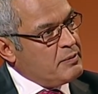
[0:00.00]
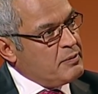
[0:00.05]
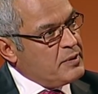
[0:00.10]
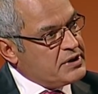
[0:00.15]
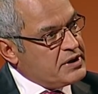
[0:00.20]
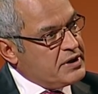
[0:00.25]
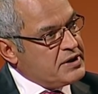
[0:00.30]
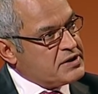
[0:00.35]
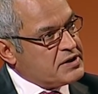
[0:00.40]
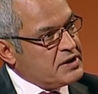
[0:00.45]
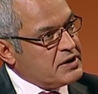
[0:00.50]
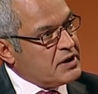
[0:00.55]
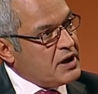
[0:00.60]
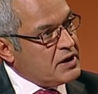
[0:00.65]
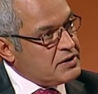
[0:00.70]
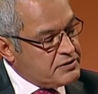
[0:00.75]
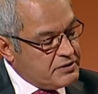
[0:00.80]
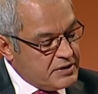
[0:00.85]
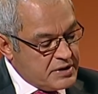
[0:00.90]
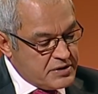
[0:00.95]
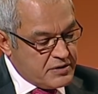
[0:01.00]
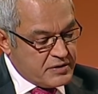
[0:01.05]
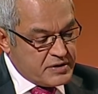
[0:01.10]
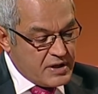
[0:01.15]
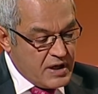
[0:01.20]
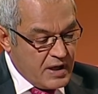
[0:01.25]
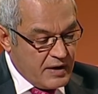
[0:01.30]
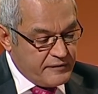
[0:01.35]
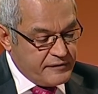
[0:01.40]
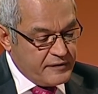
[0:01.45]
Middle Eastern countries
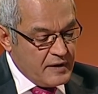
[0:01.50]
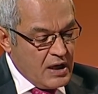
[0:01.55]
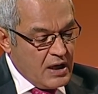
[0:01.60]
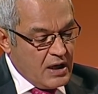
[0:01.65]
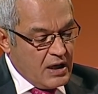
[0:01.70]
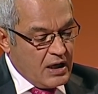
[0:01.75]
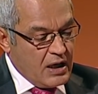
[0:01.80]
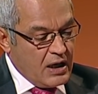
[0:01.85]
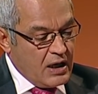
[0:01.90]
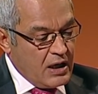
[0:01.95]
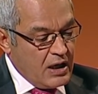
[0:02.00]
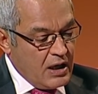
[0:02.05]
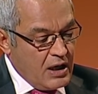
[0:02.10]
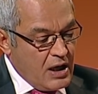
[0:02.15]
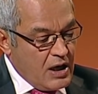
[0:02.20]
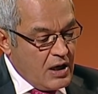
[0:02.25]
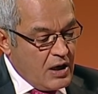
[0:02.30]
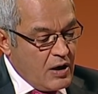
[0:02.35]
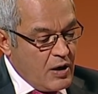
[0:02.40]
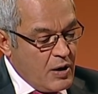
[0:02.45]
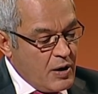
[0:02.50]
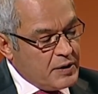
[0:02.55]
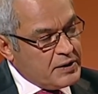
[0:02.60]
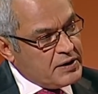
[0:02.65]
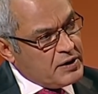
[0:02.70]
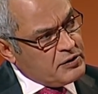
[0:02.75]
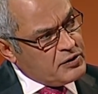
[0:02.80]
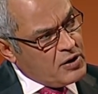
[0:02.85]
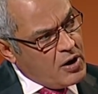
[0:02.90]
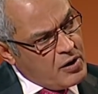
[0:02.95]
yourself. Uh,
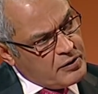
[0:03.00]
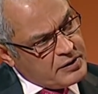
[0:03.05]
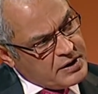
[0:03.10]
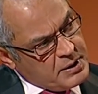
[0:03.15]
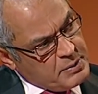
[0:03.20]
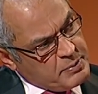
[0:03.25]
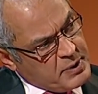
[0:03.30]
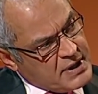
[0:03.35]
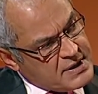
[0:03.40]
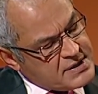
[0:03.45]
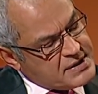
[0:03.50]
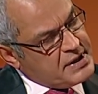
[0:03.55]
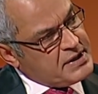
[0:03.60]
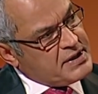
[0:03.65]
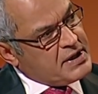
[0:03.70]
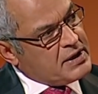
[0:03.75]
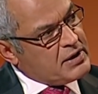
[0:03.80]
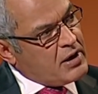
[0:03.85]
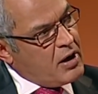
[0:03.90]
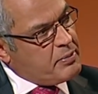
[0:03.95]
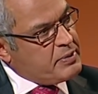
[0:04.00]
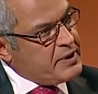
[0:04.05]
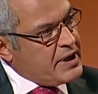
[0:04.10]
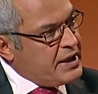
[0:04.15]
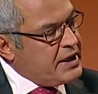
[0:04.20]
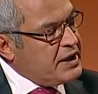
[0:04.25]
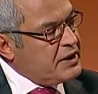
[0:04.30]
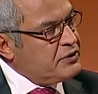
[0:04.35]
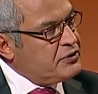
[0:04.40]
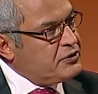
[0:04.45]
now the Palestinians are
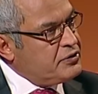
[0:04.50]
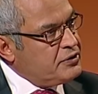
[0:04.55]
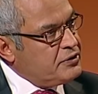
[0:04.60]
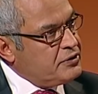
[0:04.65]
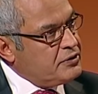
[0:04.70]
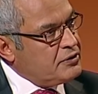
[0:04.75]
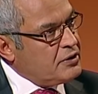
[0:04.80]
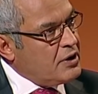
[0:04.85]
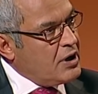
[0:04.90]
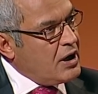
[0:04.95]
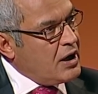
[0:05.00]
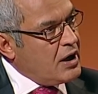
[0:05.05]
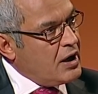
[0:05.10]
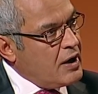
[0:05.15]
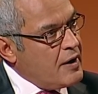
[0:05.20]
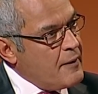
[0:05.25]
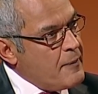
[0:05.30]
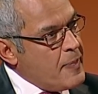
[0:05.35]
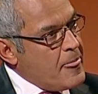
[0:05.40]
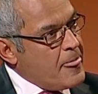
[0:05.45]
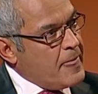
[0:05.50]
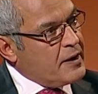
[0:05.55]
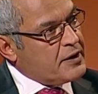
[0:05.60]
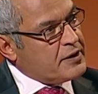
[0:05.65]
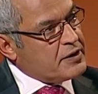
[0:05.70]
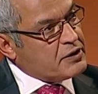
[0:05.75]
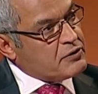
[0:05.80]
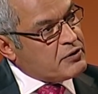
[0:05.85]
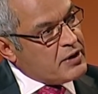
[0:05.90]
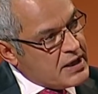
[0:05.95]
planning to uh,
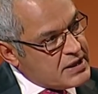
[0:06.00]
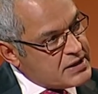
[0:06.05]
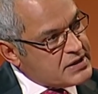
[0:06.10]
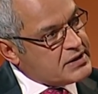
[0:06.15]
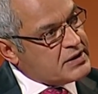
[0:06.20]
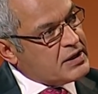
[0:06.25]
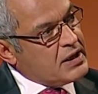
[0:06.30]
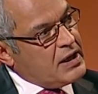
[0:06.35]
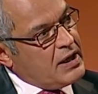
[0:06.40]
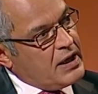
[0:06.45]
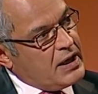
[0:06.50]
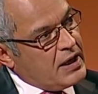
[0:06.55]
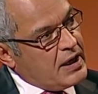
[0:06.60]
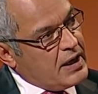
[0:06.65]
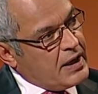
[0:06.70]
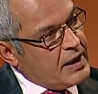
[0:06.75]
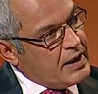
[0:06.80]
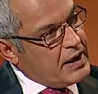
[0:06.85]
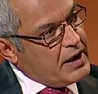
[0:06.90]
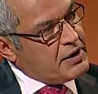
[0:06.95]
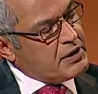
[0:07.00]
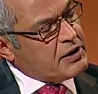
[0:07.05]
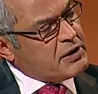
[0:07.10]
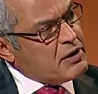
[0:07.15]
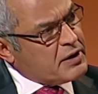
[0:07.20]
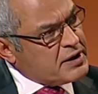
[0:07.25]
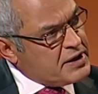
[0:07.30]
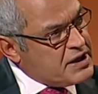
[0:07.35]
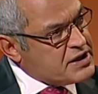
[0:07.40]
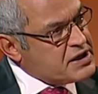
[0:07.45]
request uh, a
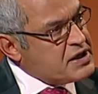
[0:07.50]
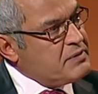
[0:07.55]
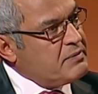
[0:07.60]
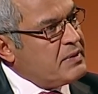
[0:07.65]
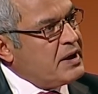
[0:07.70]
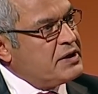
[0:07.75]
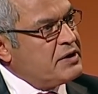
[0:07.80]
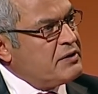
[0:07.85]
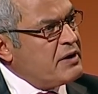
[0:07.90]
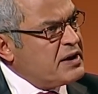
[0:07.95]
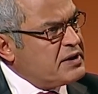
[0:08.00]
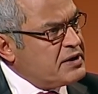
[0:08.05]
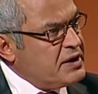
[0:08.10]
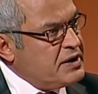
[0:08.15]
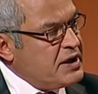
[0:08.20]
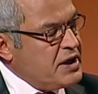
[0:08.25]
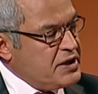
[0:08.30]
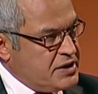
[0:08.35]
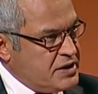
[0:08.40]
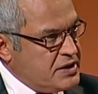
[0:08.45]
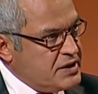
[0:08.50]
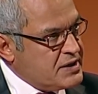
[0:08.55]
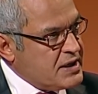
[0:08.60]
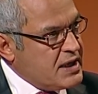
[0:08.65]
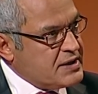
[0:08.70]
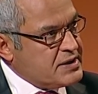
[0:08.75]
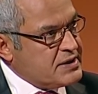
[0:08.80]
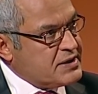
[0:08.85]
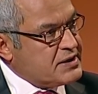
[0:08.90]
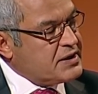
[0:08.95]
recognition by the United Nations
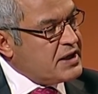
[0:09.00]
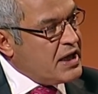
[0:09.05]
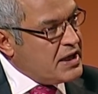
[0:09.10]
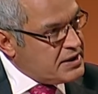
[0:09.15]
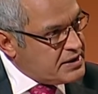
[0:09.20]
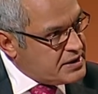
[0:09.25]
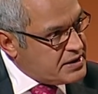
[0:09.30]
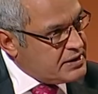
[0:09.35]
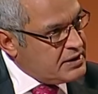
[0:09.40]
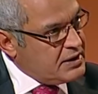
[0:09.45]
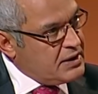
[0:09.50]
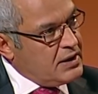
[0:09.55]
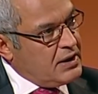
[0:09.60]
as a state.